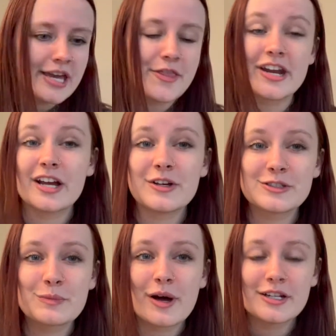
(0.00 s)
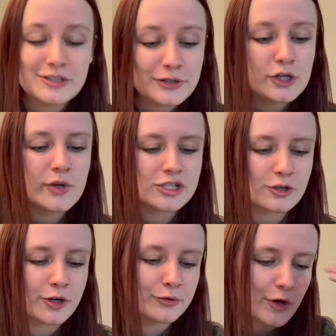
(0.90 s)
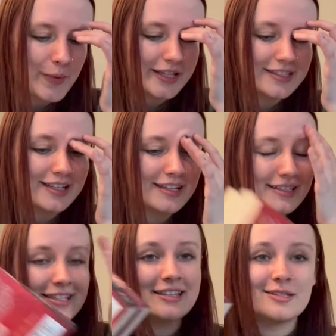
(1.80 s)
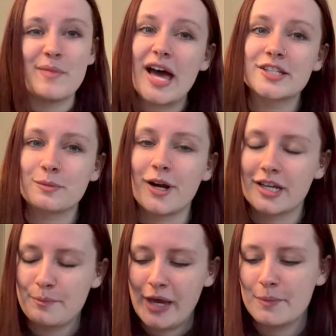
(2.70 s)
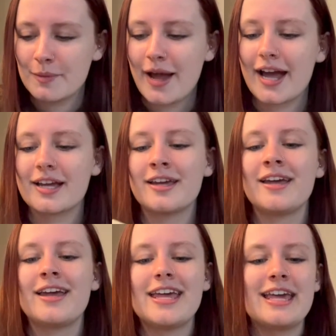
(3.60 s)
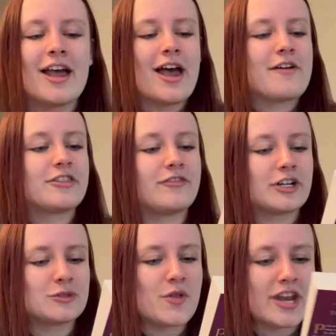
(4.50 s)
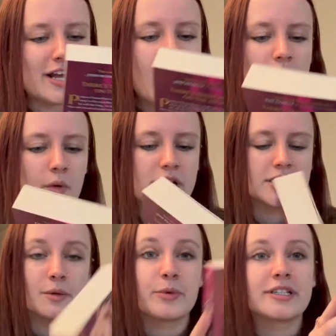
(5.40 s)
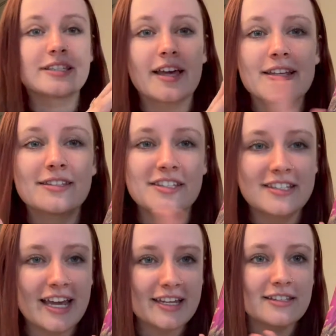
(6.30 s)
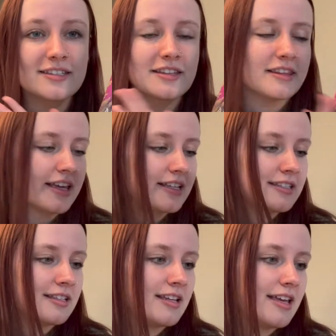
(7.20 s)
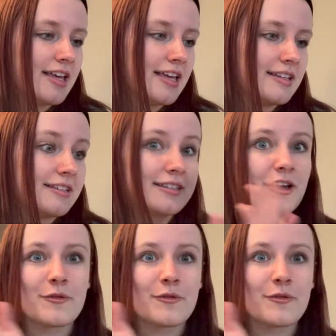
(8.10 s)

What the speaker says: And then I also bought 2 historical romances in the mass market paperback. The first one that I got was The Princess Stakes. This is